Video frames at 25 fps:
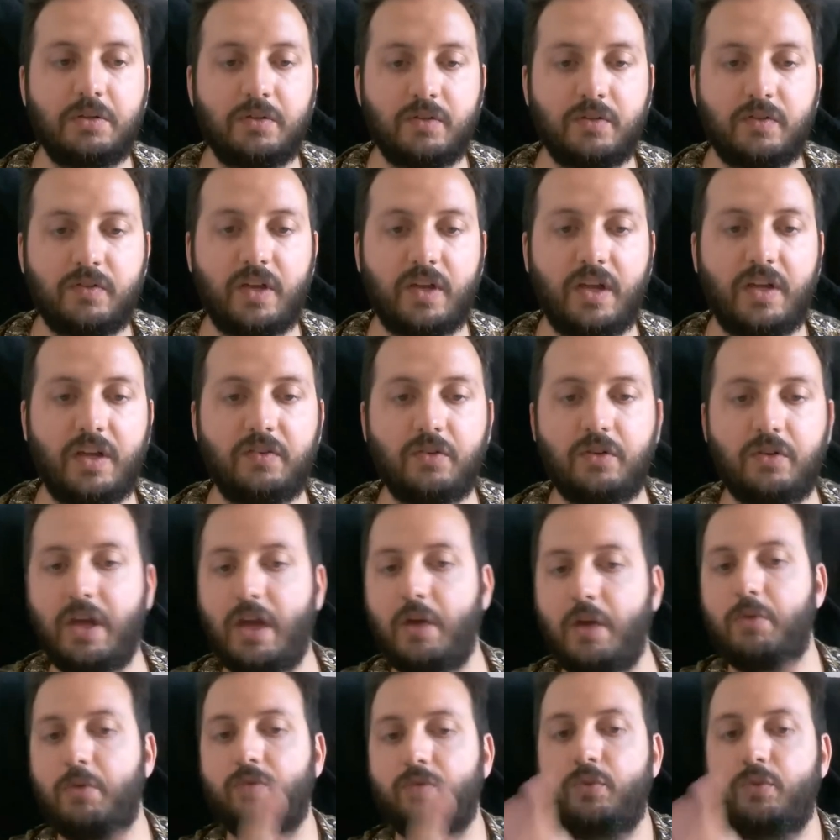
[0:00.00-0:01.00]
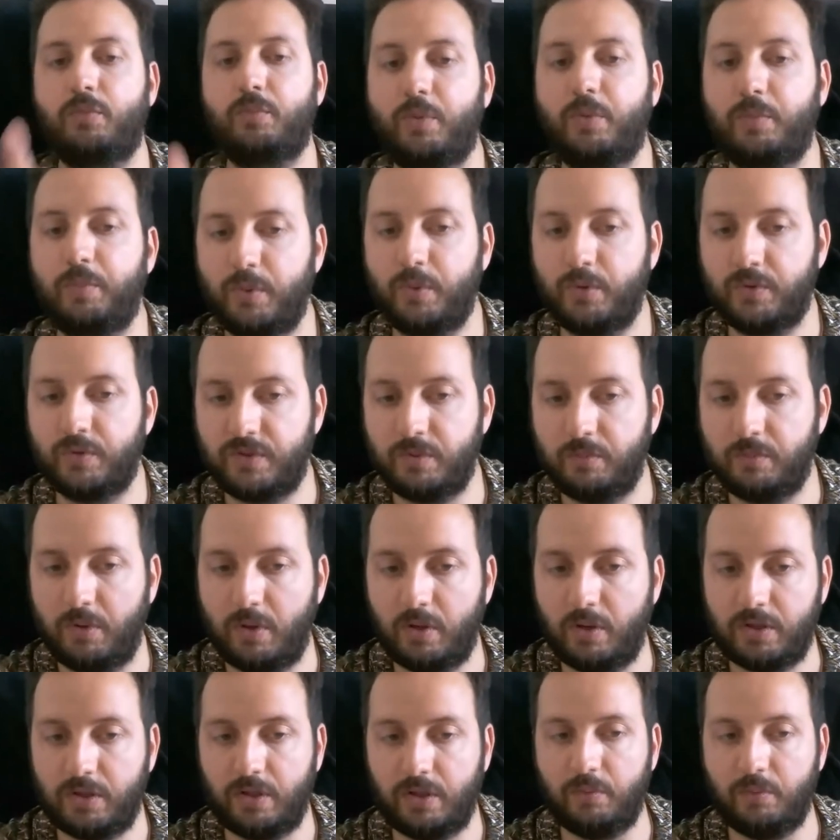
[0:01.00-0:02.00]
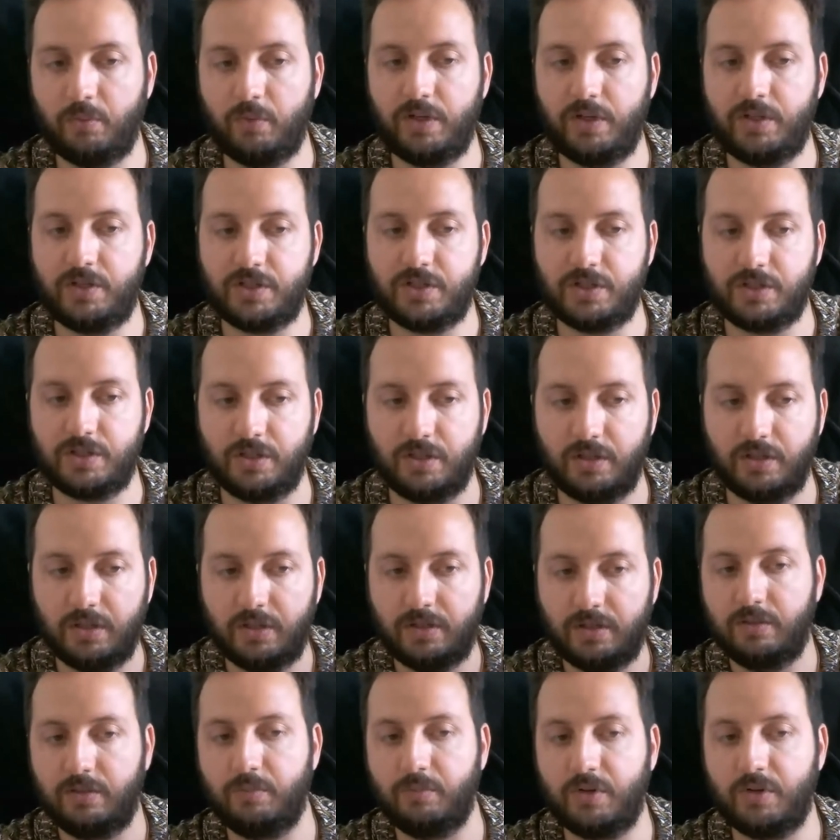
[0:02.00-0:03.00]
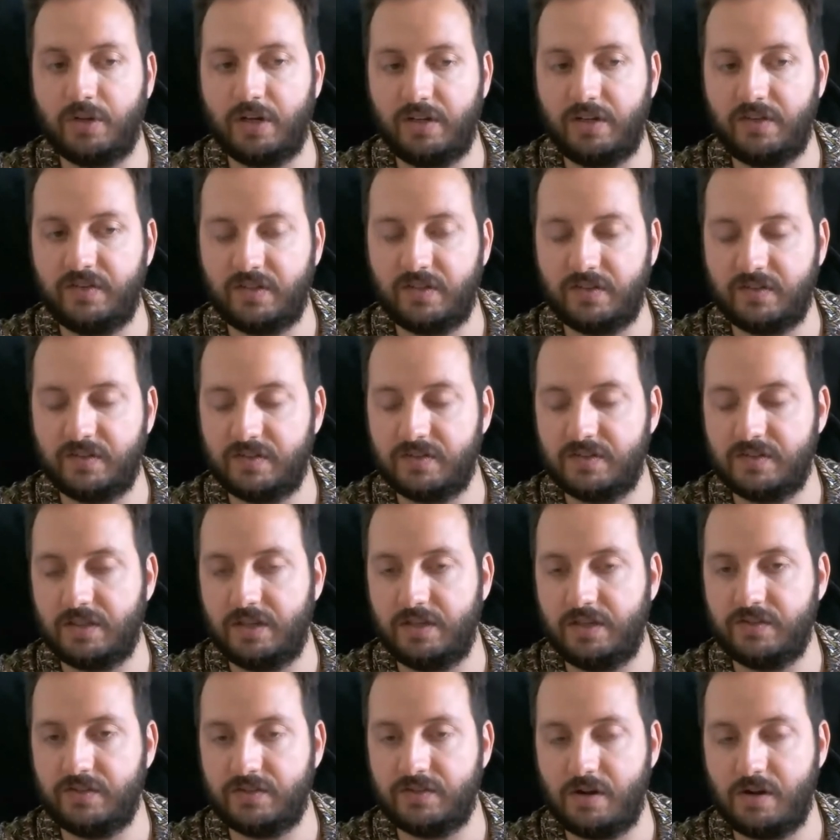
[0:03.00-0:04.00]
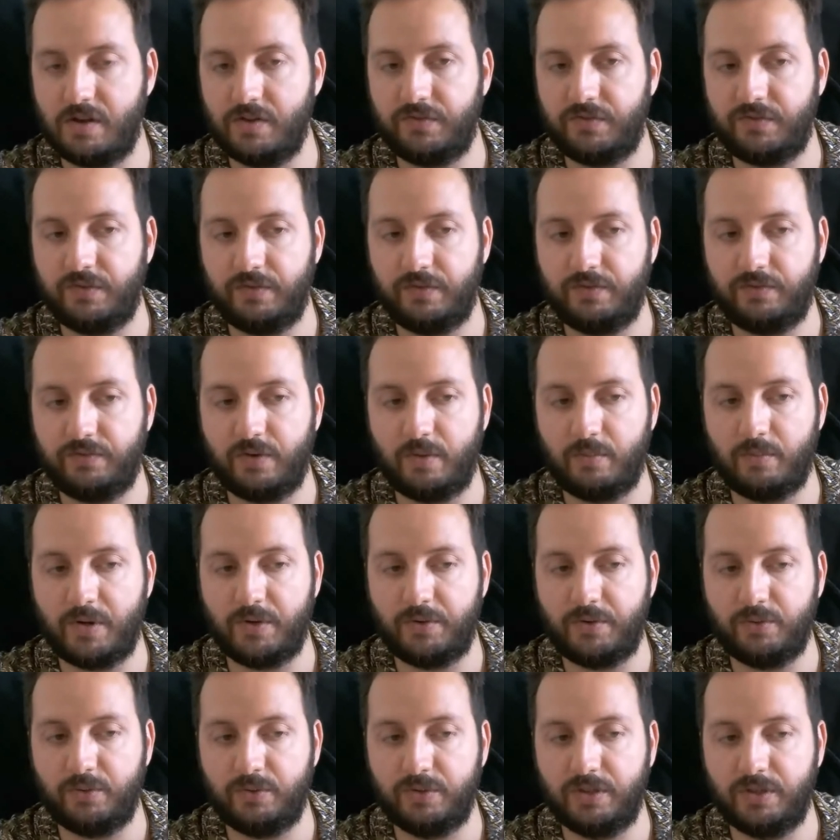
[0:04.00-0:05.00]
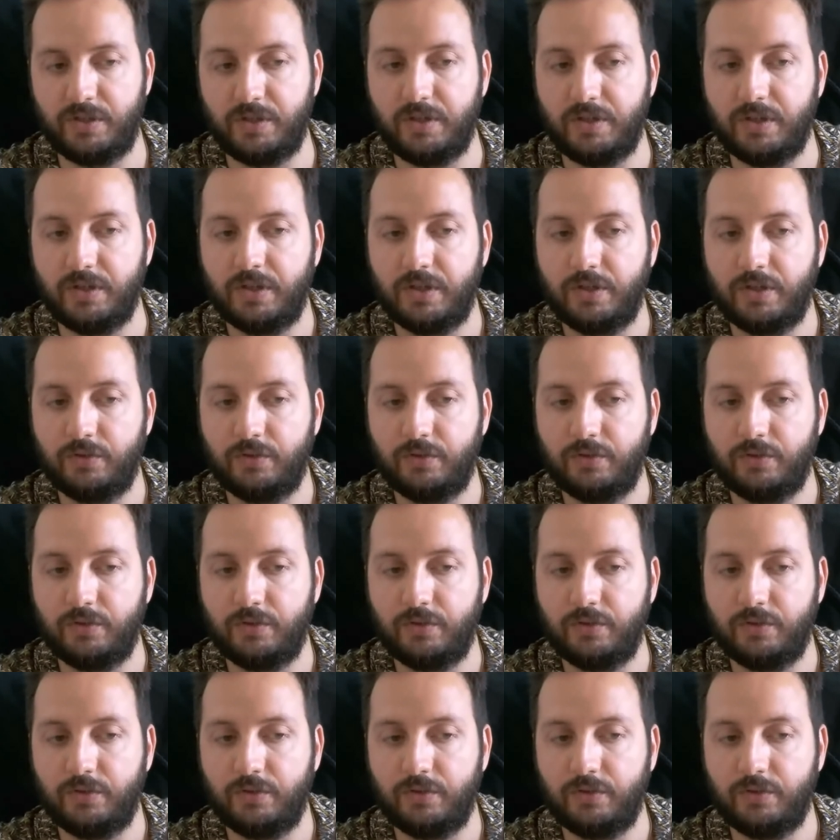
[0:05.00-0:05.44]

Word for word: says, okay, I want to propose the block in which uh, the Mona Lisa is, is transferred from Arun uh,